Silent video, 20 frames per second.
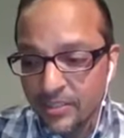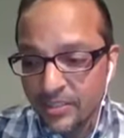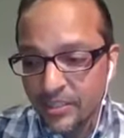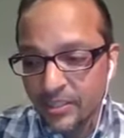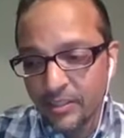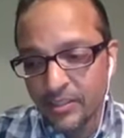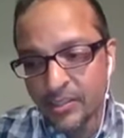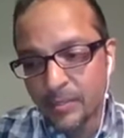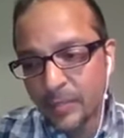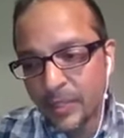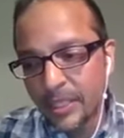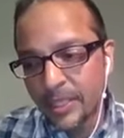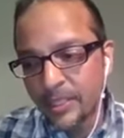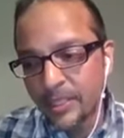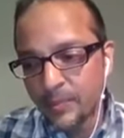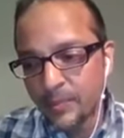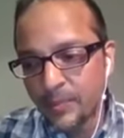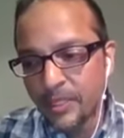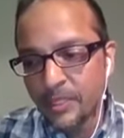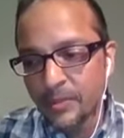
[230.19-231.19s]
singer could
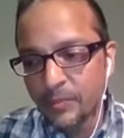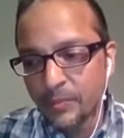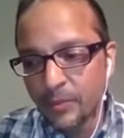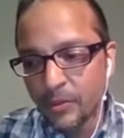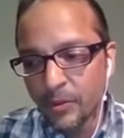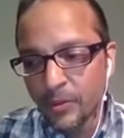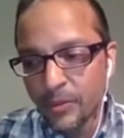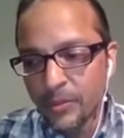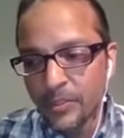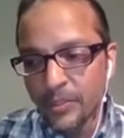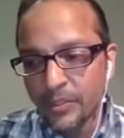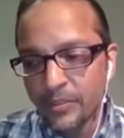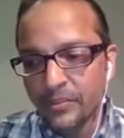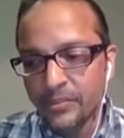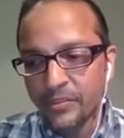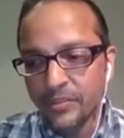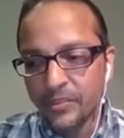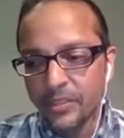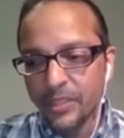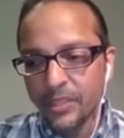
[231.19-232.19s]
probably speak more to
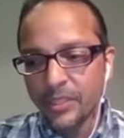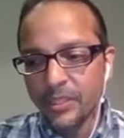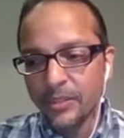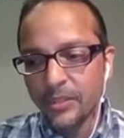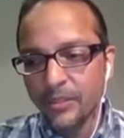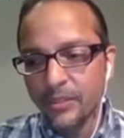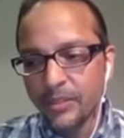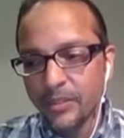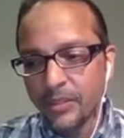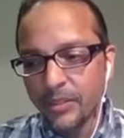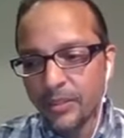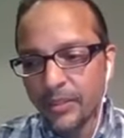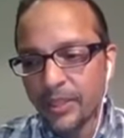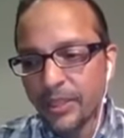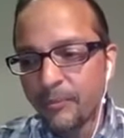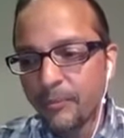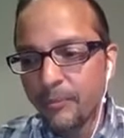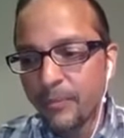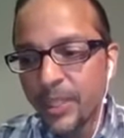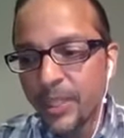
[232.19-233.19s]
this,
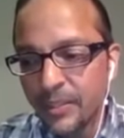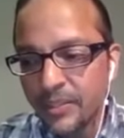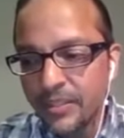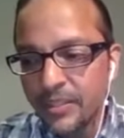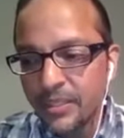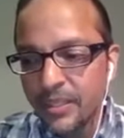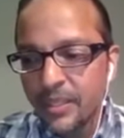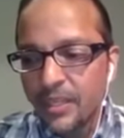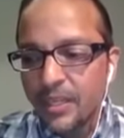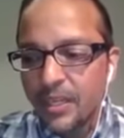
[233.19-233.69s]
but